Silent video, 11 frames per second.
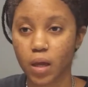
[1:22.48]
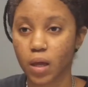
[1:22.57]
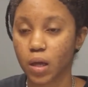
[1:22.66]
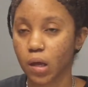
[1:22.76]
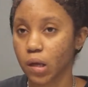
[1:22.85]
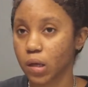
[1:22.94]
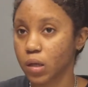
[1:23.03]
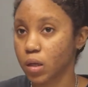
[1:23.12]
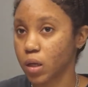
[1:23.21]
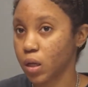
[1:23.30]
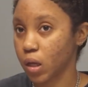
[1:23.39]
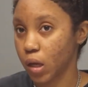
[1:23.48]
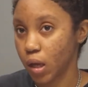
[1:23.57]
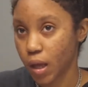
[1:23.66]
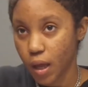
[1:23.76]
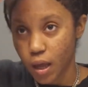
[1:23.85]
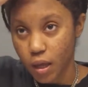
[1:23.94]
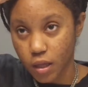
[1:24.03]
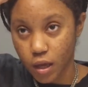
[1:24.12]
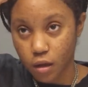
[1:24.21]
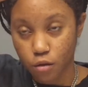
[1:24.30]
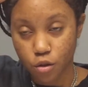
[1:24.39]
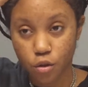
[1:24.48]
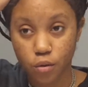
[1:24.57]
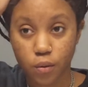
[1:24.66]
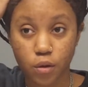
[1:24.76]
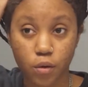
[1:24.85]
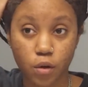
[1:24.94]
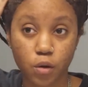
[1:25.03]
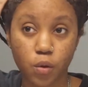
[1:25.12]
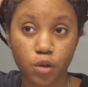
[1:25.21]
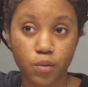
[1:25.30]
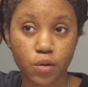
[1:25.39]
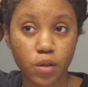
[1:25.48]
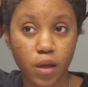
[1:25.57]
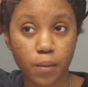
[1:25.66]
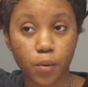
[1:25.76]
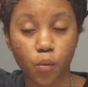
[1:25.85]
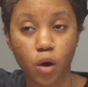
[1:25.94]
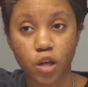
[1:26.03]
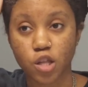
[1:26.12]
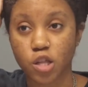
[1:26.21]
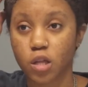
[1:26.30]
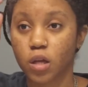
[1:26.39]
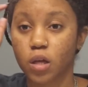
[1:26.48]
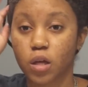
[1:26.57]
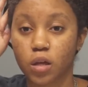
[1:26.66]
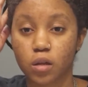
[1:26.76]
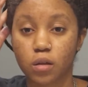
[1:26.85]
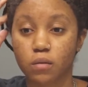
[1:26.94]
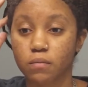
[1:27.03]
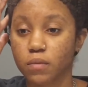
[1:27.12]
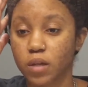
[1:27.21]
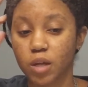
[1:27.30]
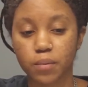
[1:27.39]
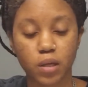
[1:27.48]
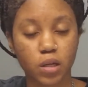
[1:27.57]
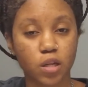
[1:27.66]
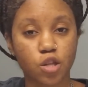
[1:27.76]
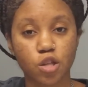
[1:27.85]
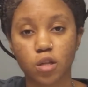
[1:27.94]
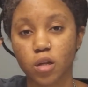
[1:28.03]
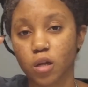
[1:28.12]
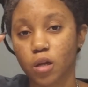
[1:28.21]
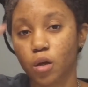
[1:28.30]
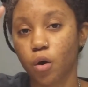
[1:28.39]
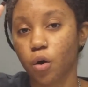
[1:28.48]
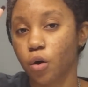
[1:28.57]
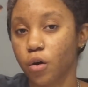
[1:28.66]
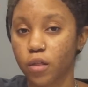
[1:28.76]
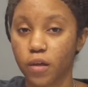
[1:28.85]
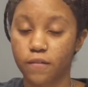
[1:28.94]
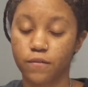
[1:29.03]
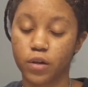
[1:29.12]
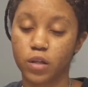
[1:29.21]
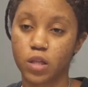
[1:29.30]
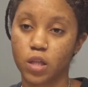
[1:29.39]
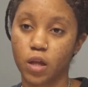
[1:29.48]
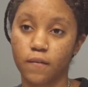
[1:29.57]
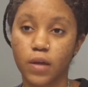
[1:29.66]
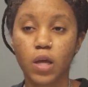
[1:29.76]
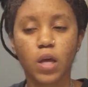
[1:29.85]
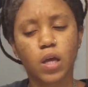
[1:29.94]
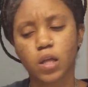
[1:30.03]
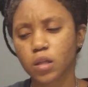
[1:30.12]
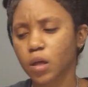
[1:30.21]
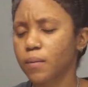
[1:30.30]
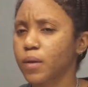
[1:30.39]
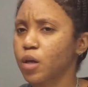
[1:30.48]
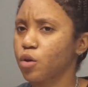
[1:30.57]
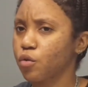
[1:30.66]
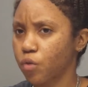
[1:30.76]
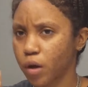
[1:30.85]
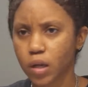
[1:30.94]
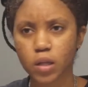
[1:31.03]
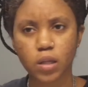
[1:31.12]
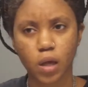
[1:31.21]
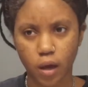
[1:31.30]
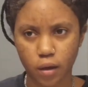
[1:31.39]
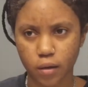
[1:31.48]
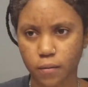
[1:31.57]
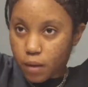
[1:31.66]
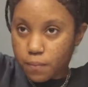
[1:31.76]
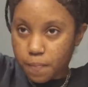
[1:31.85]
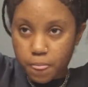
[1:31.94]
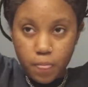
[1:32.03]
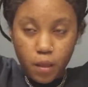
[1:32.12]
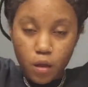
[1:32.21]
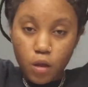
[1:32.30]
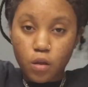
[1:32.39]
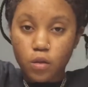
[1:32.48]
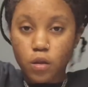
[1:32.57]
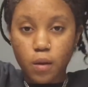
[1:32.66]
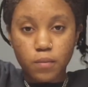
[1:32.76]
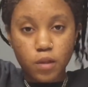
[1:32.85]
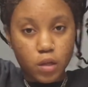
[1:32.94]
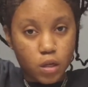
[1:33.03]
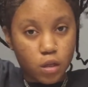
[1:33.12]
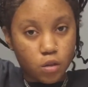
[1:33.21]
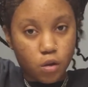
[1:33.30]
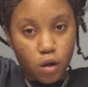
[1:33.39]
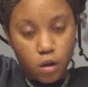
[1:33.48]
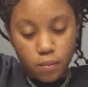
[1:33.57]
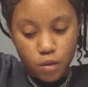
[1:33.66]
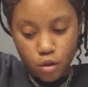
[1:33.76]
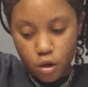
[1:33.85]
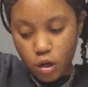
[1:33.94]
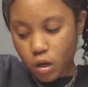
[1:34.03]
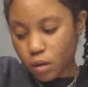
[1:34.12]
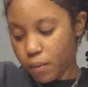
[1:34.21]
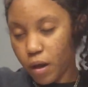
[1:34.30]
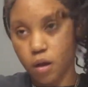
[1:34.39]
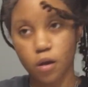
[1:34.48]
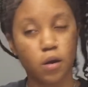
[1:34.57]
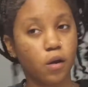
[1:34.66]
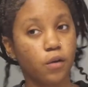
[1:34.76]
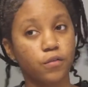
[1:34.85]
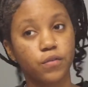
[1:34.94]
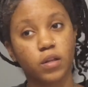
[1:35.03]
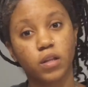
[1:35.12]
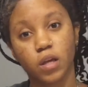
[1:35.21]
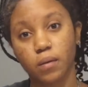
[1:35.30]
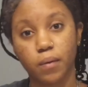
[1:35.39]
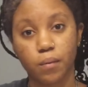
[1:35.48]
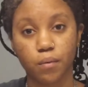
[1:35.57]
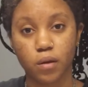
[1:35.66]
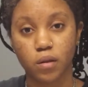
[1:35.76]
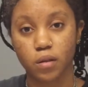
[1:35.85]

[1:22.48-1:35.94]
And yeah, so y'all gonna watch me do that. I'm gonna wash it, deep condition it, all that fun stuff. It's gonna be a great time. Yeah, I'm just gonna get started. I'm gonna start cutting my hair off and taking my braids